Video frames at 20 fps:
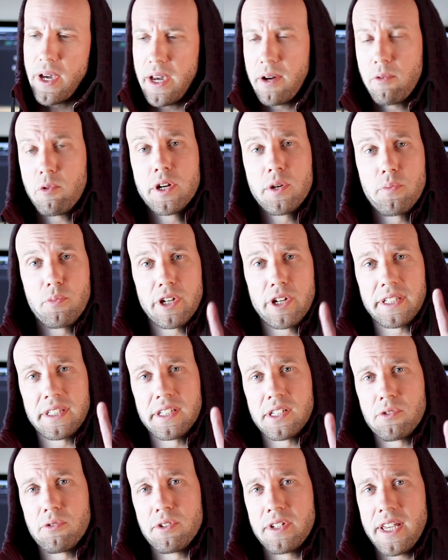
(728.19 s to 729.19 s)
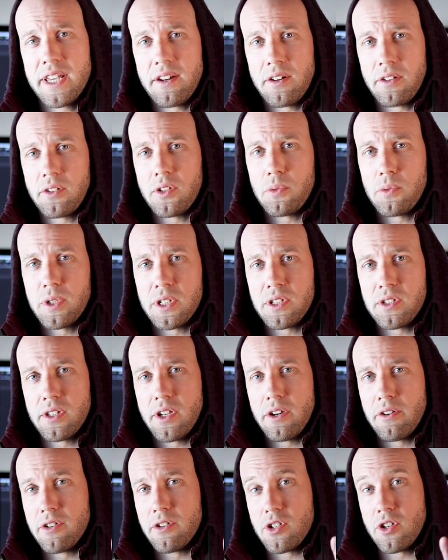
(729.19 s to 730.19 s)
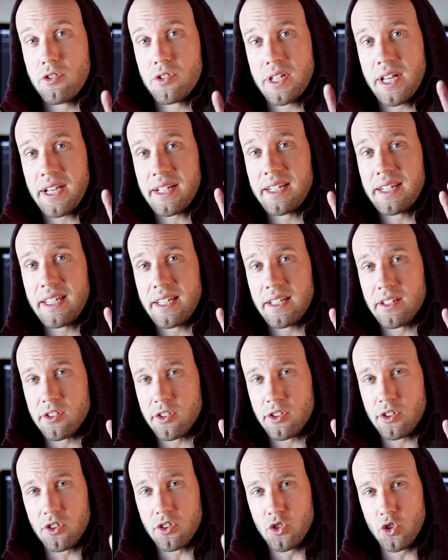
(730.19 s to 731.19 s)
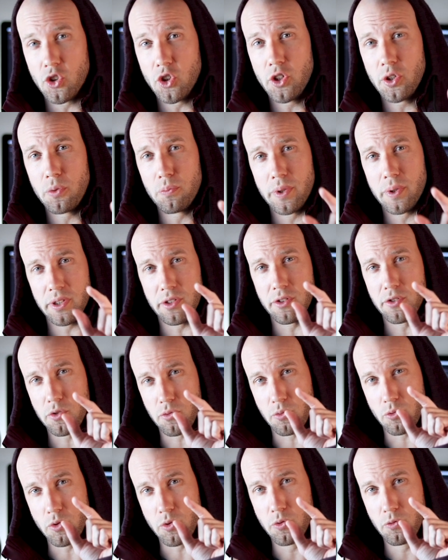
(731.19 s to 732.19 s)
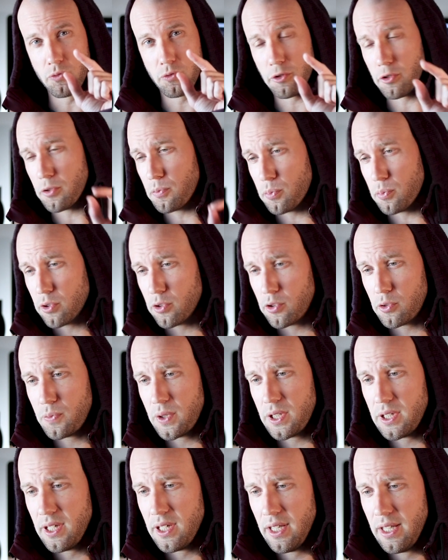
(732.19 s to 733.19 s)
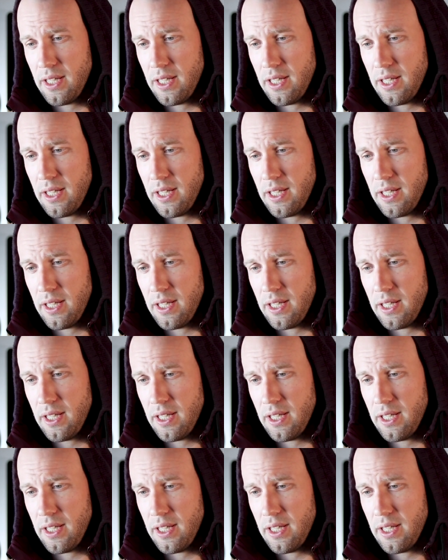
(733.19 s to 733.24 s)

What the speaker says: I want to break this one down a little bit slower. Joe's technique is good, but there's room for improvement.